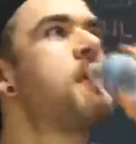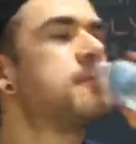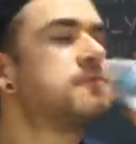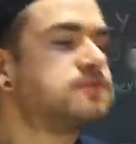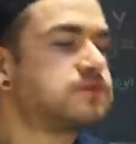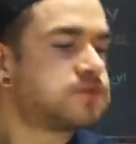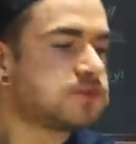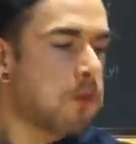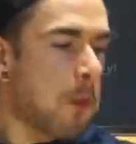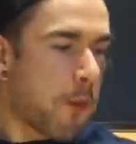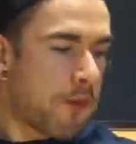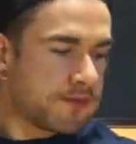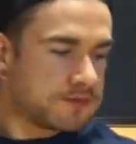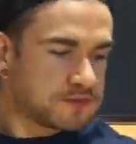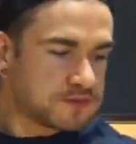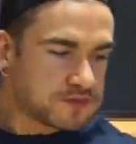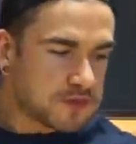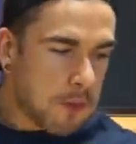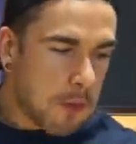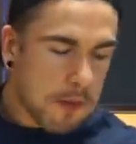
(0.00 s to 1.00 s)
trying to get that
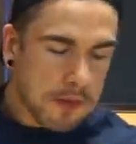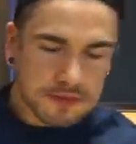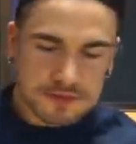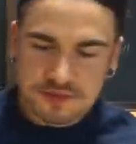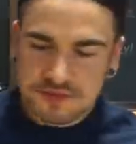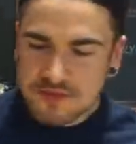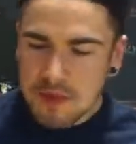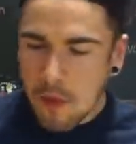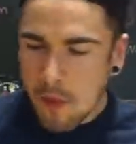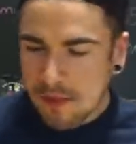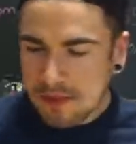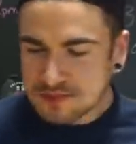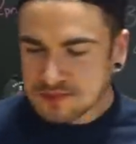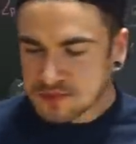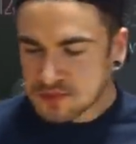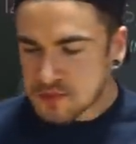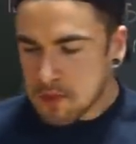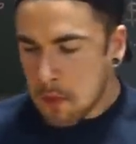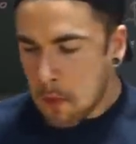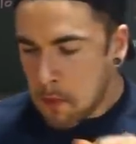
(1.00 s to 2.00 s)

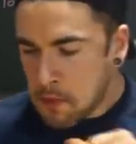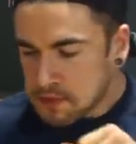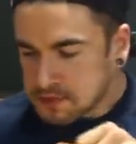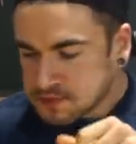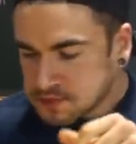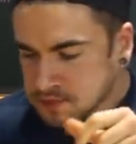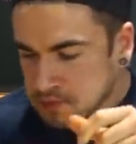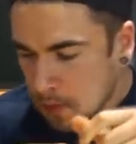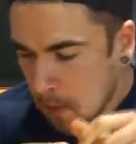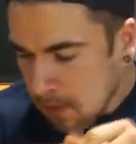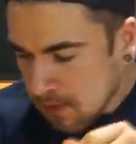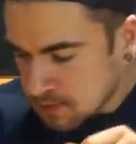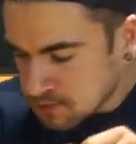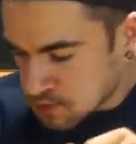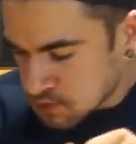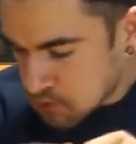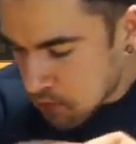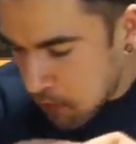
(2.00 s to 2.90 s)
last one. the last